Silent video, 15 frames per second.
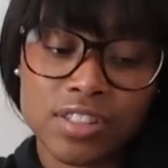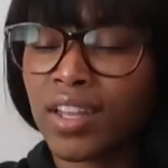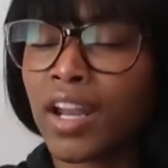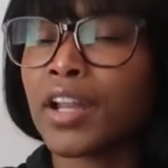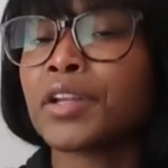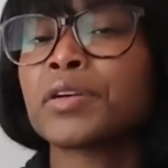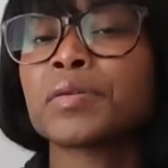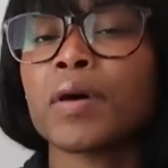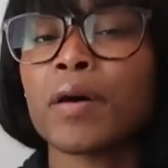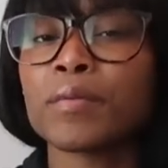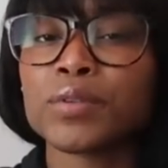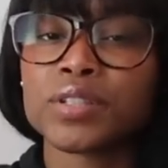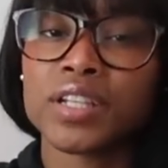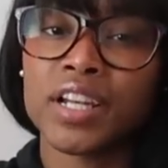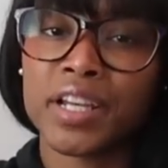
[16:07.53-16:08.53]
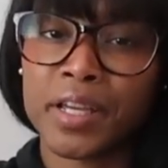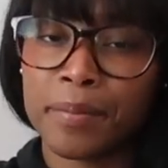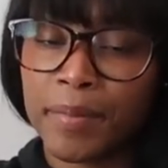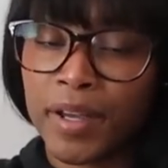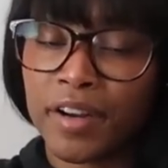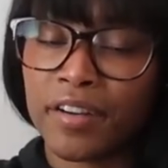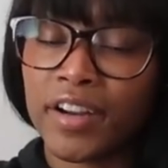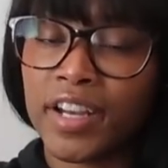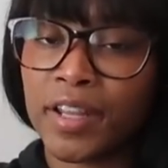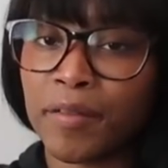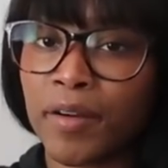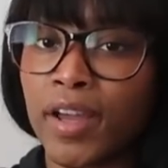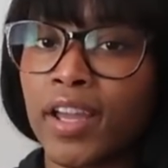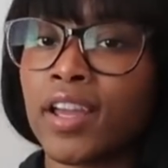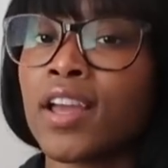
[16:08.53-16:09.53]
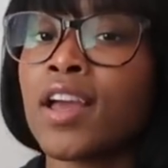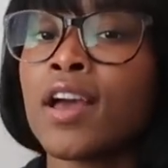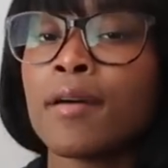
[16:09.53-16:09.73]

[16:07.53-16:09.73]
and I knew I was gonna get better anyway.